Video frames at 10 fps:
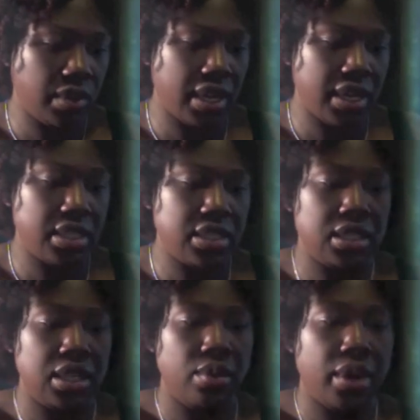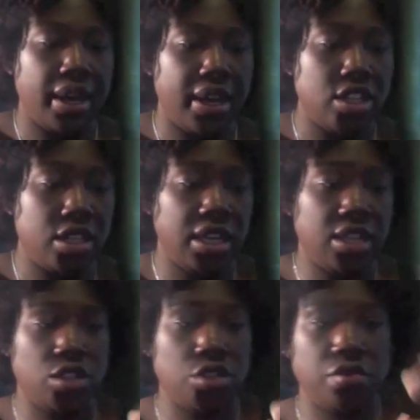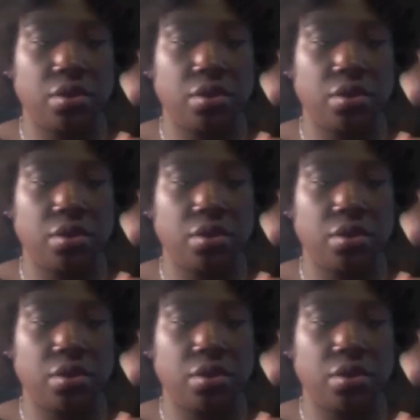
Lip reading: I can see where I actually had to trim.